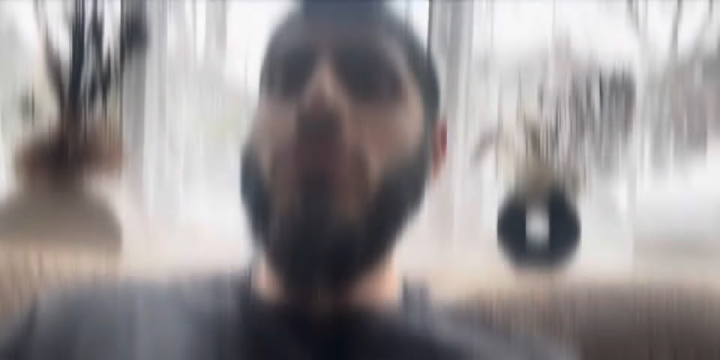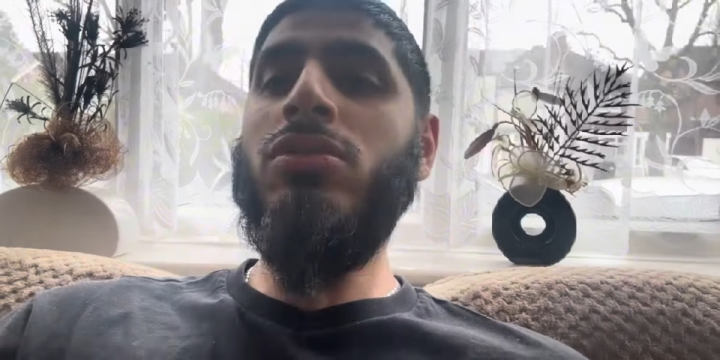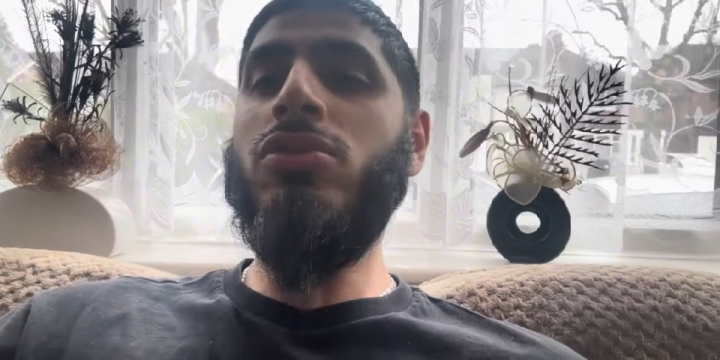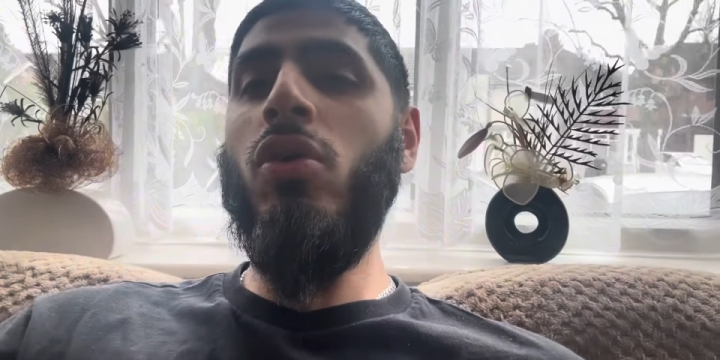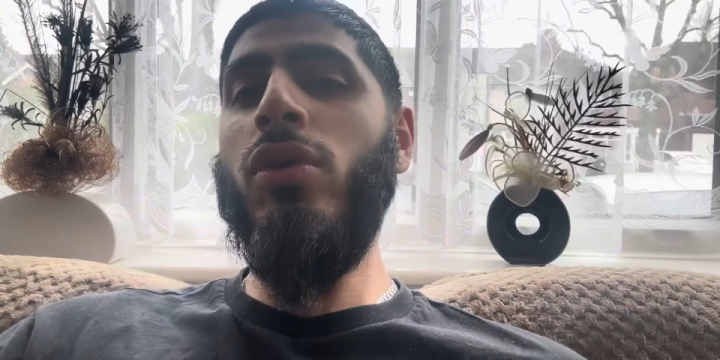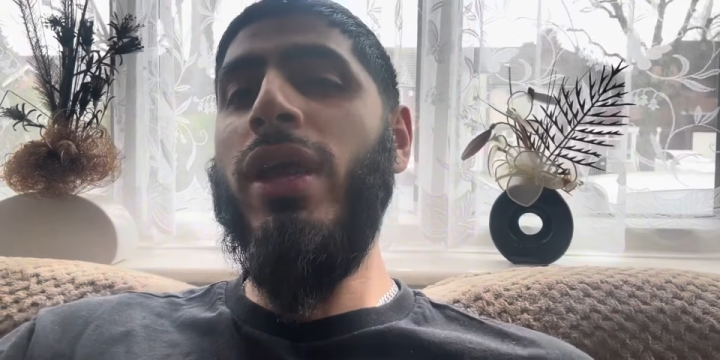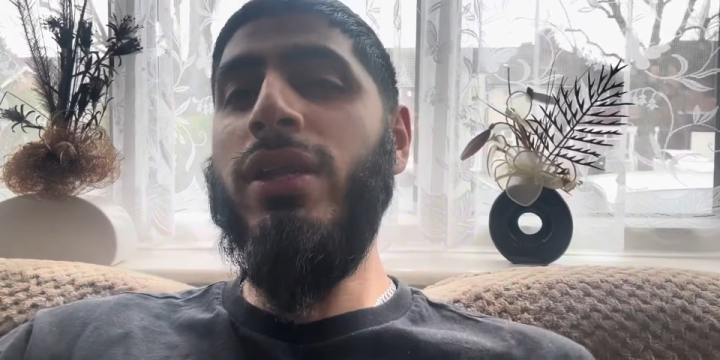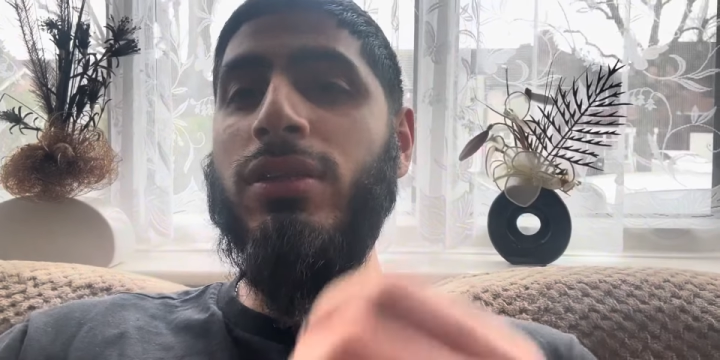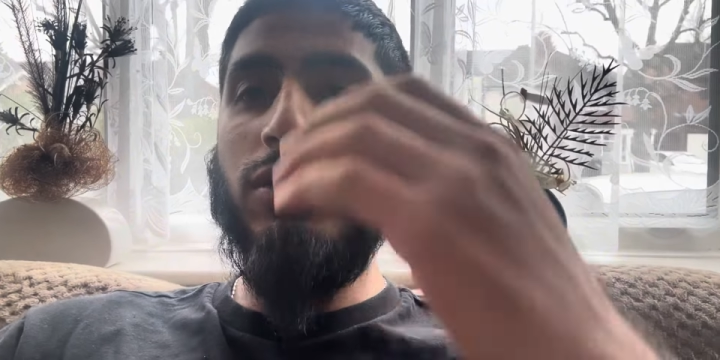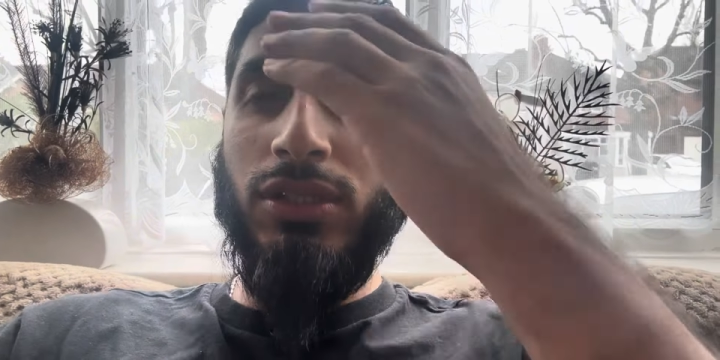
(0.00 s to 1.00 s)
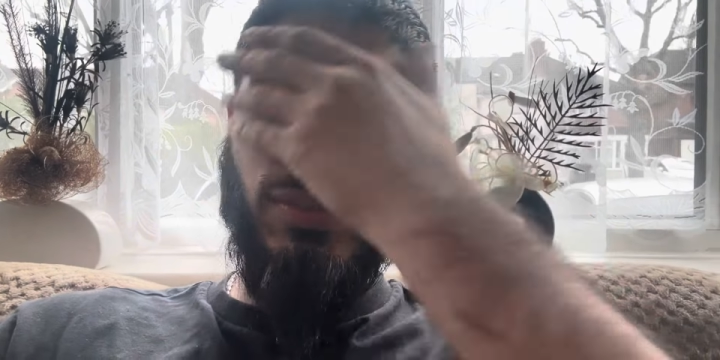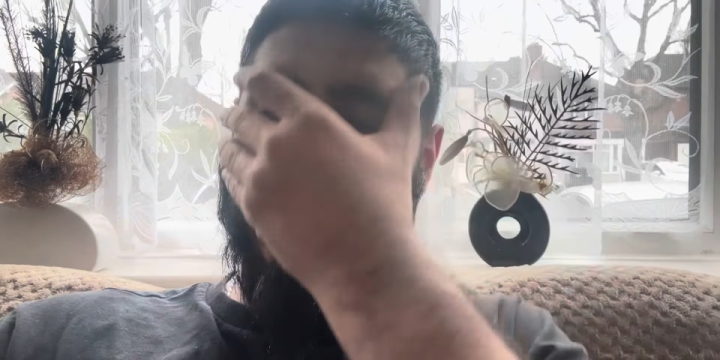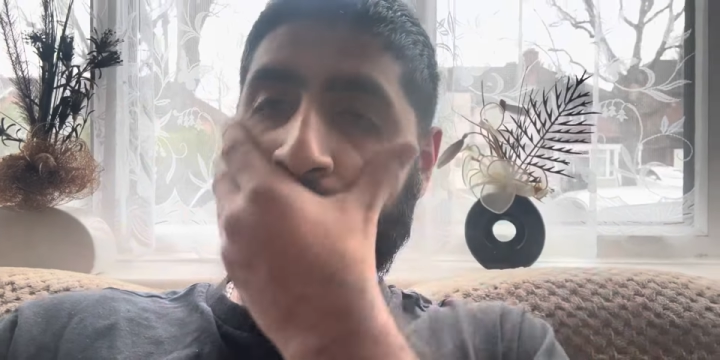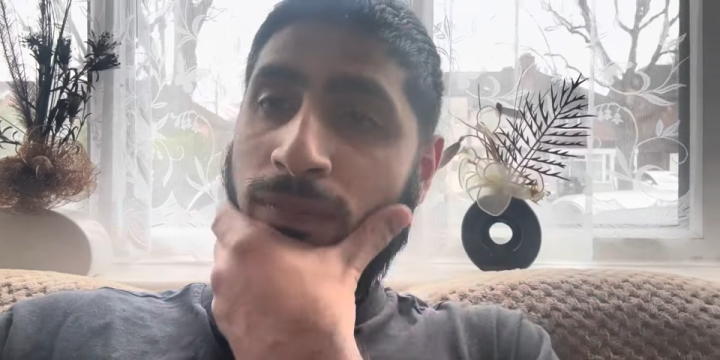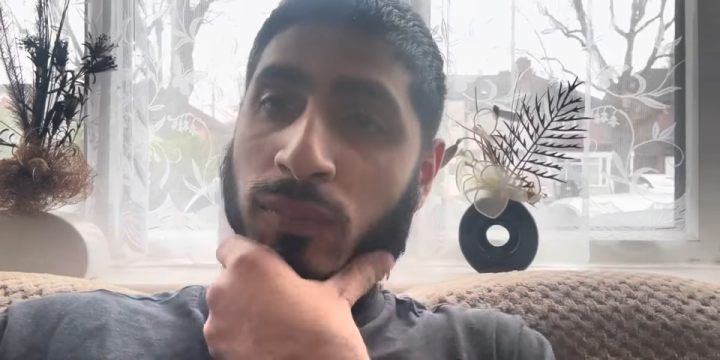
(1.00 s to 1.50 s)
So, ladies and
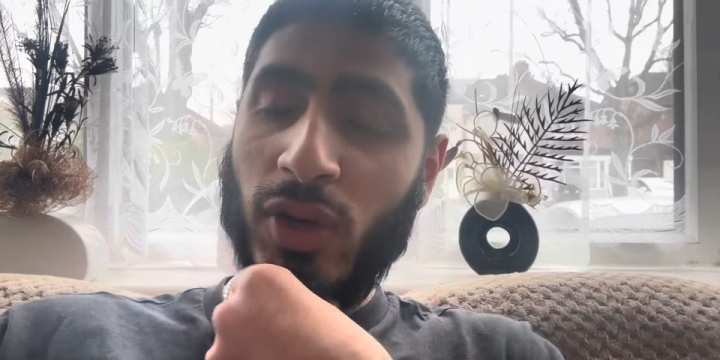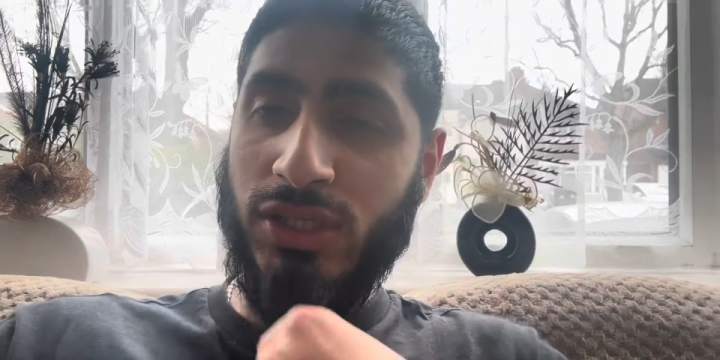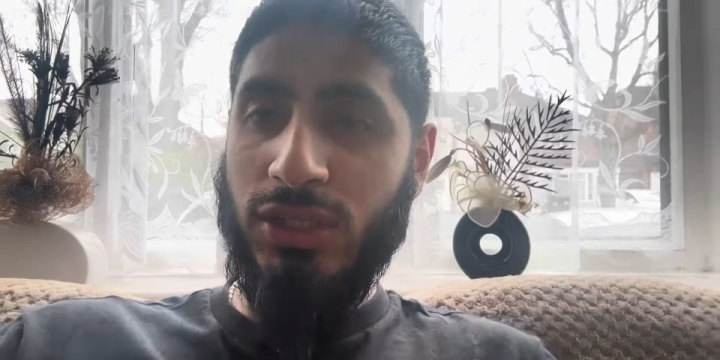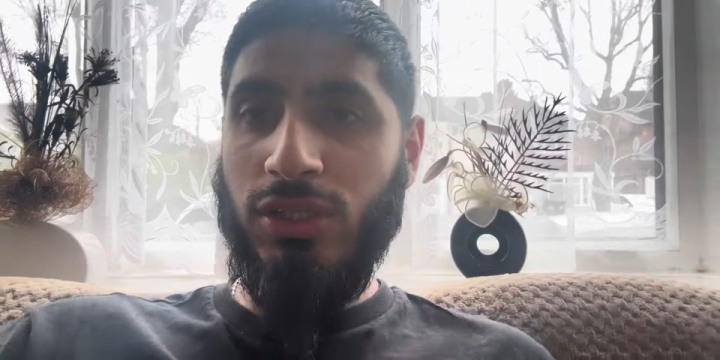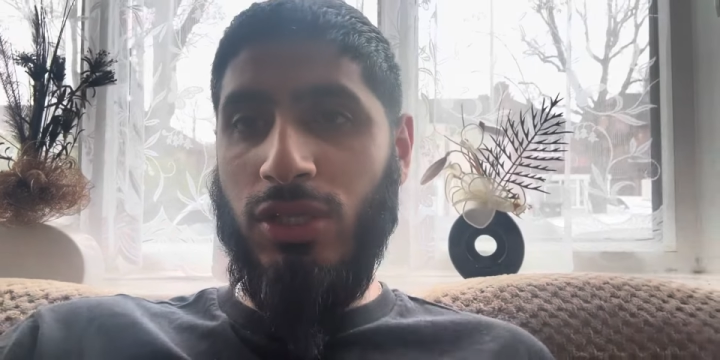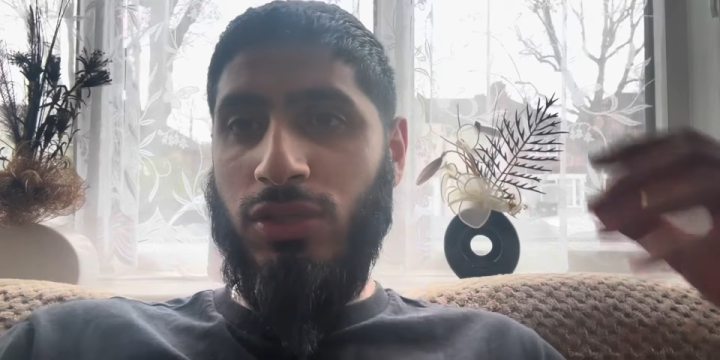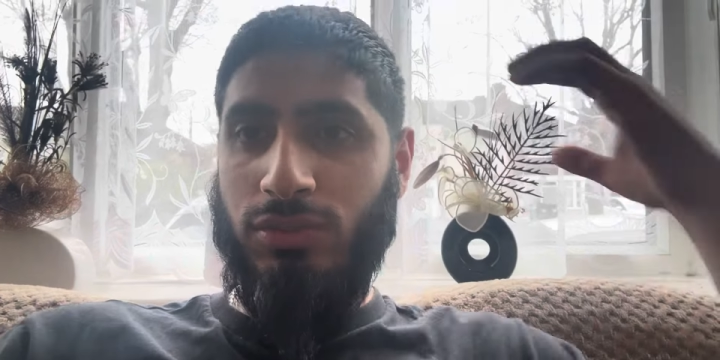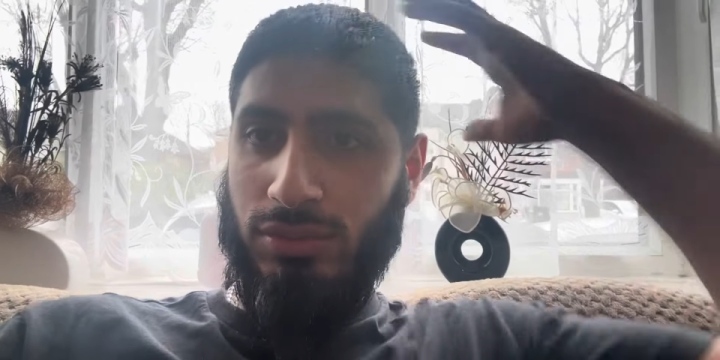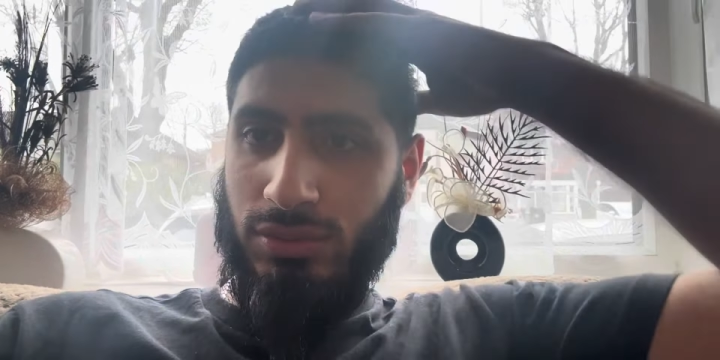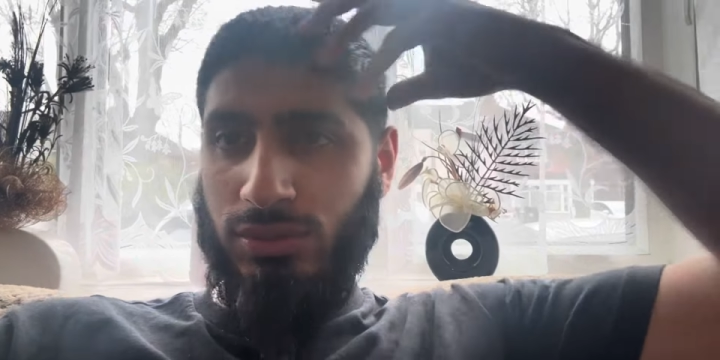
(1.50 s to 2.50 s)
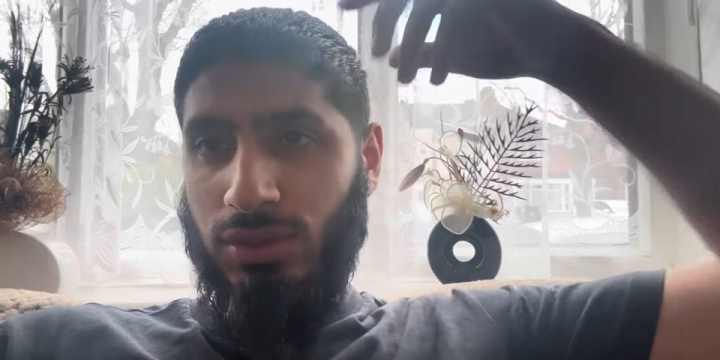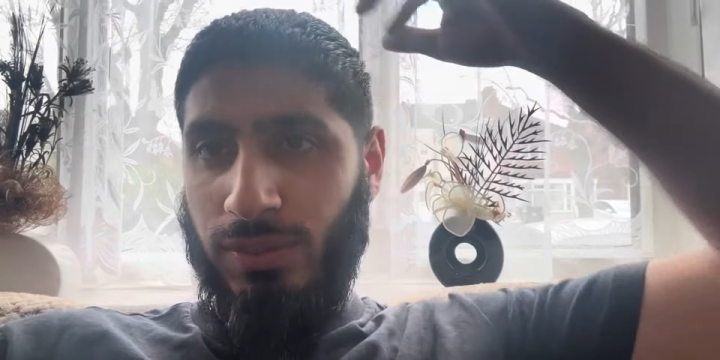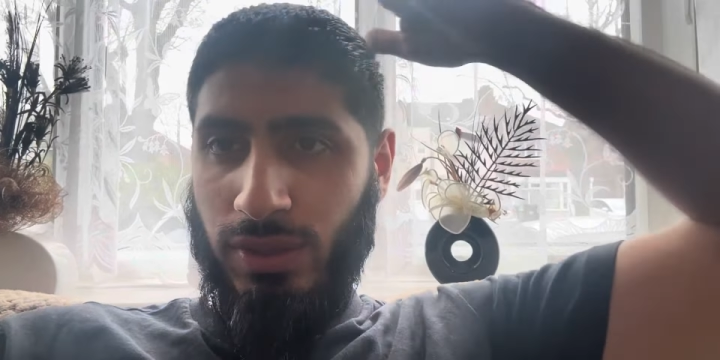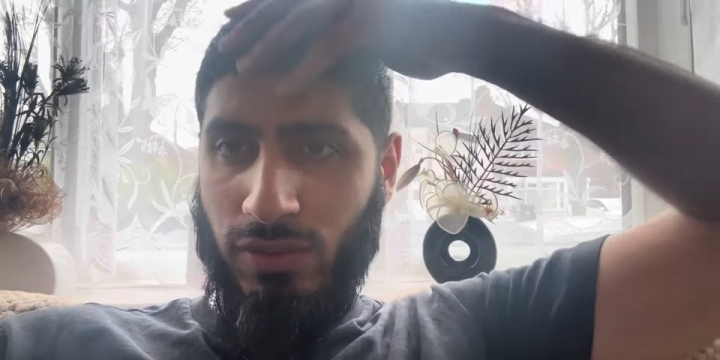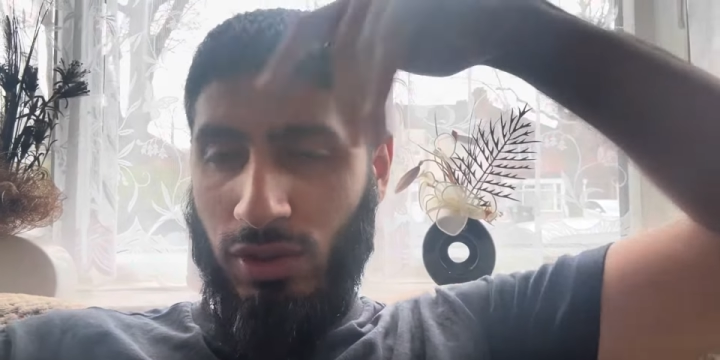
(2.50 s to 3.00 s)
gentlemen, boys and girls. Let
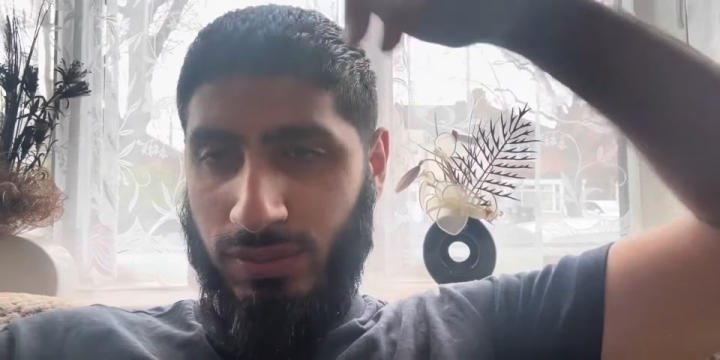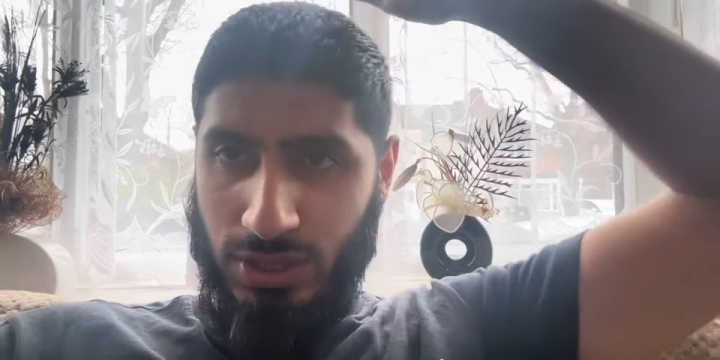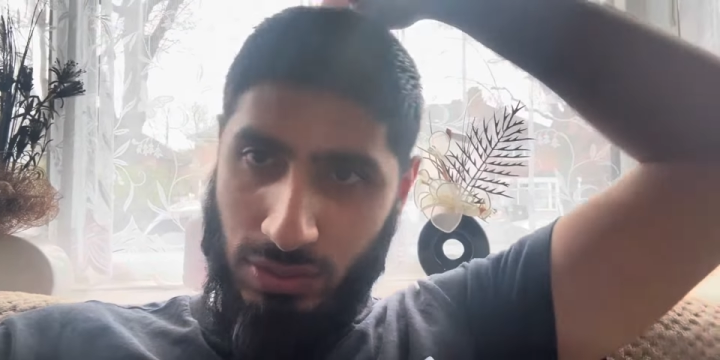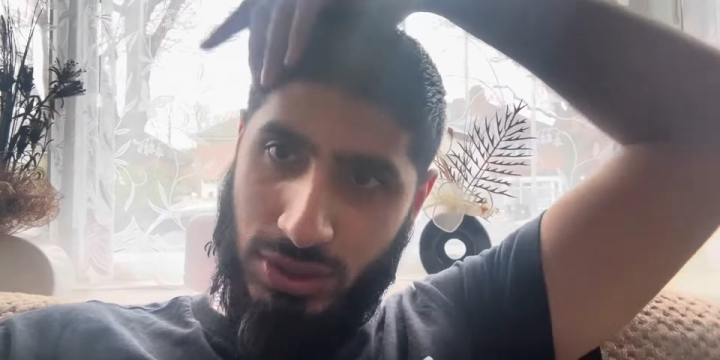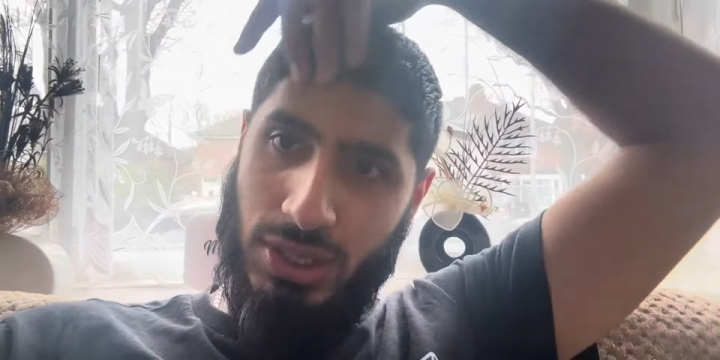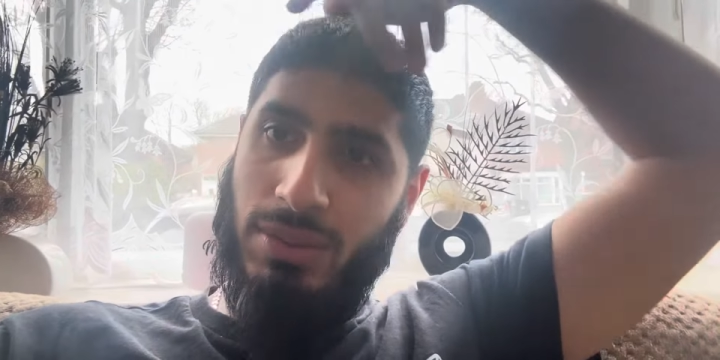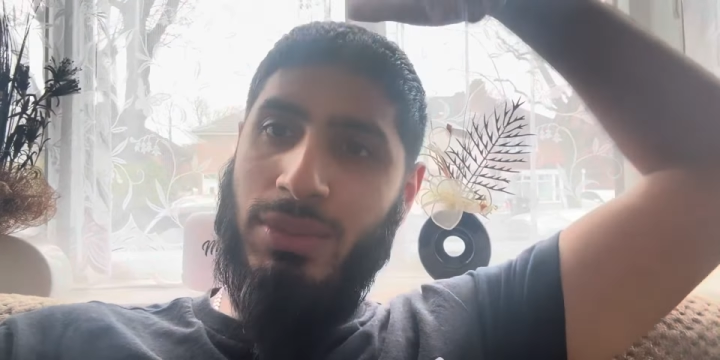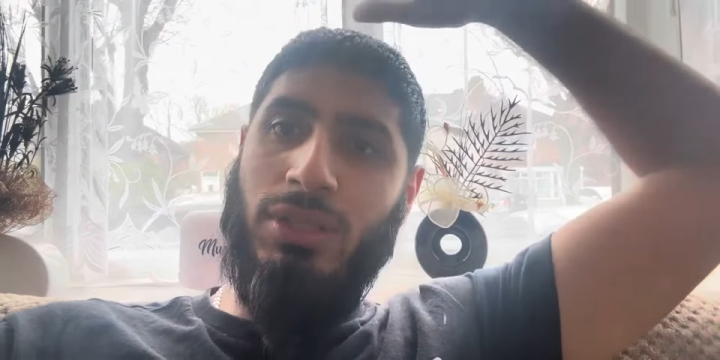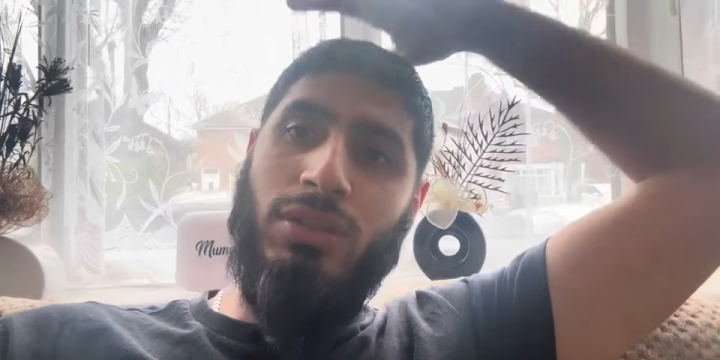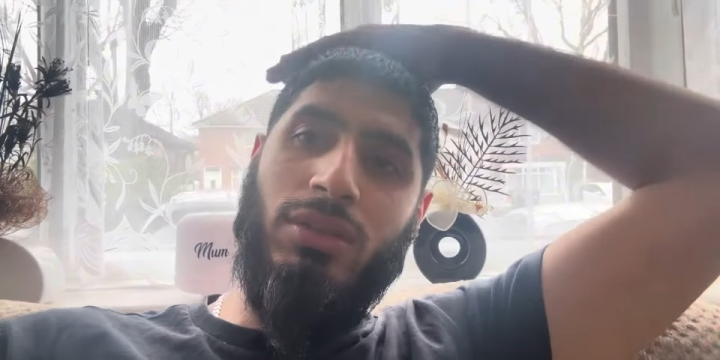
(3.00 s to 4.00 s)
me give you an update what's happening.